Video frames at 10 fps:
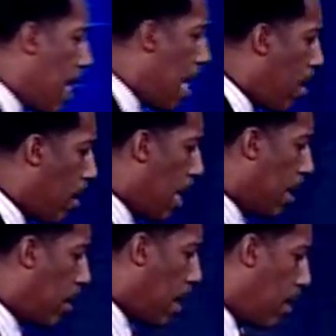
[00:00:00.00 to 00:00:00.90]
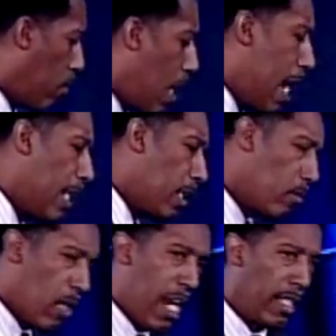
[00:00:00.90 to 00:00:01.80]
down and I started writing
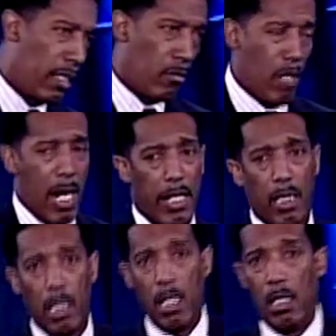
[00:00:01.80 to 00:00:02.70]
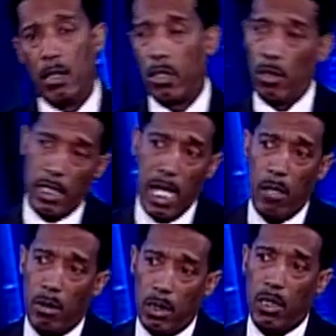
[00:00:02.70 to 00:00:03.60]
and writing and writing. So today I
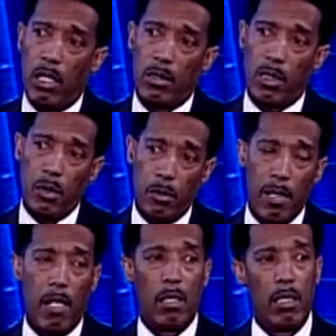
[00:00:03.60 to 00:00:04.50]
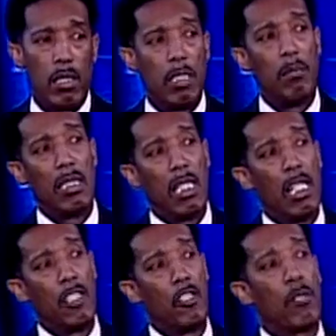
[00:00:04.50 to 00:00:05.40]
want to talk to you about looking
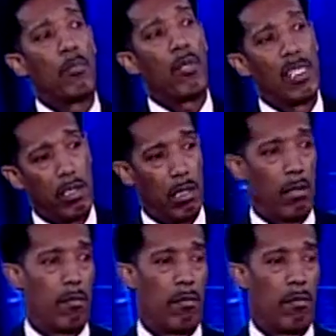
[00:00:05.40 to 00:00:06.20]
beyond your present.